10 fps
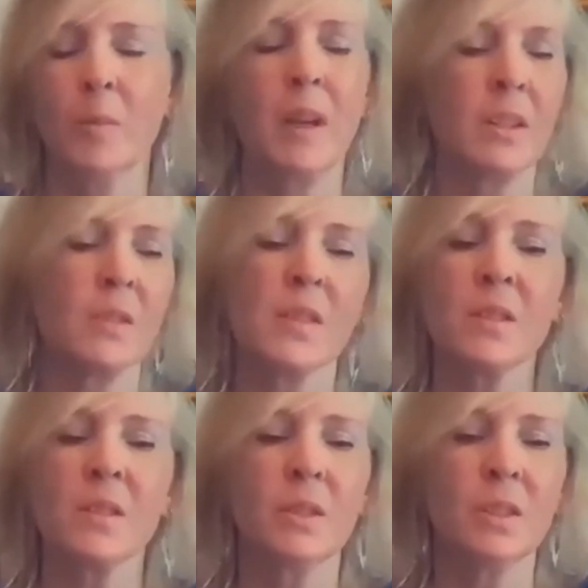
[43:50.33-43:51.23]
medical
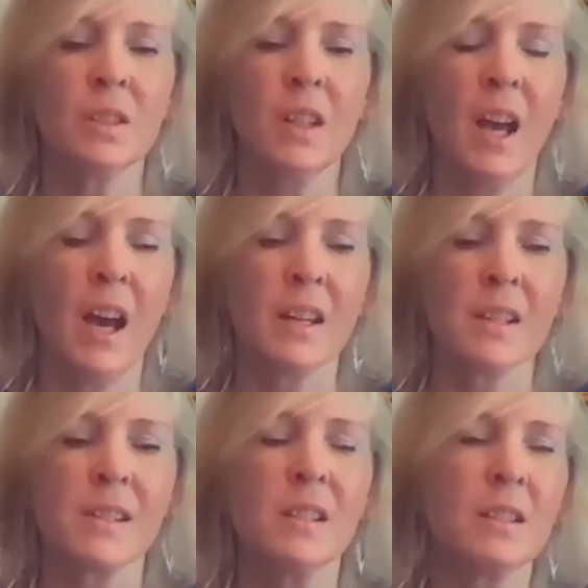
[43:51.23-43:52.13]
school
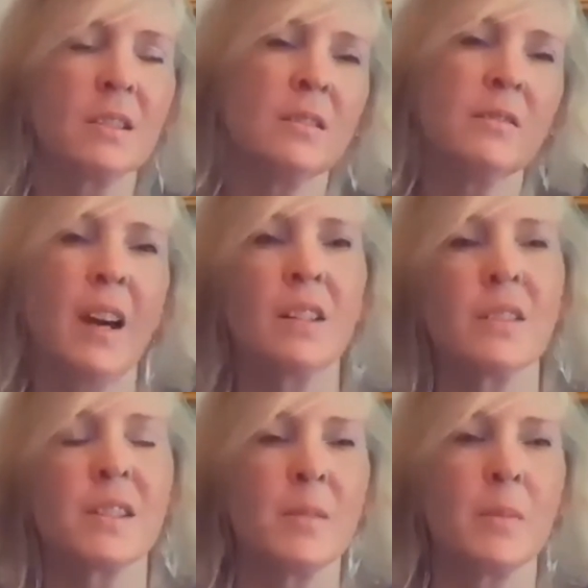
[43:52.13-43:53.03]
has clinical faculty,